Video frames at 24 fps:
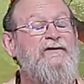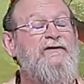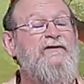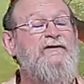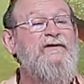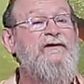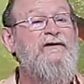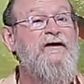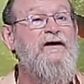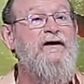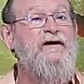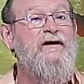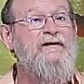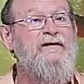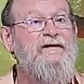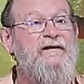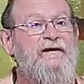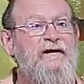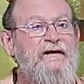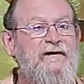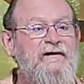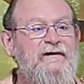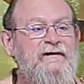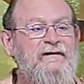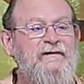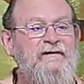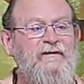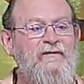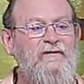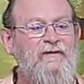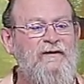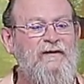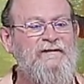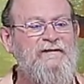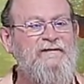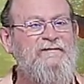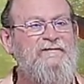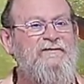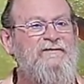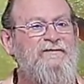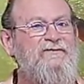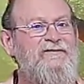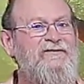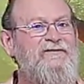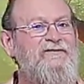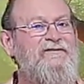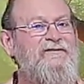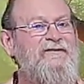the ones
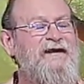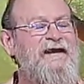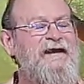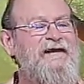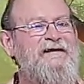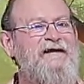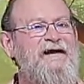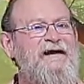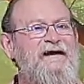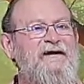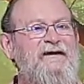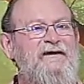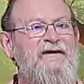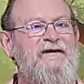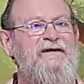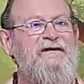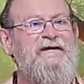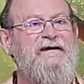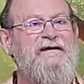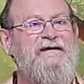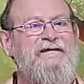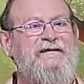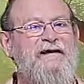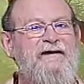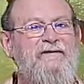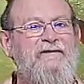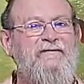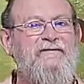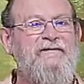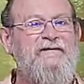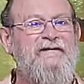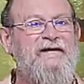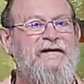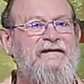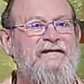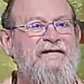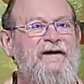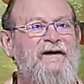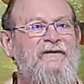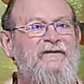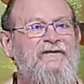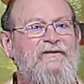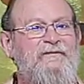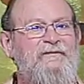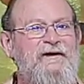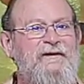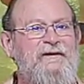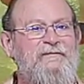who need to hear that will
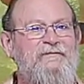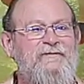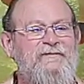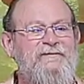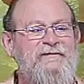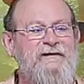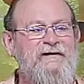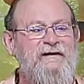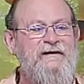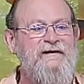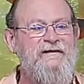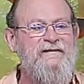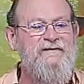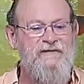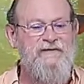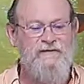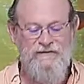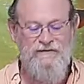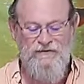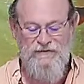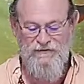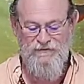be presented to you.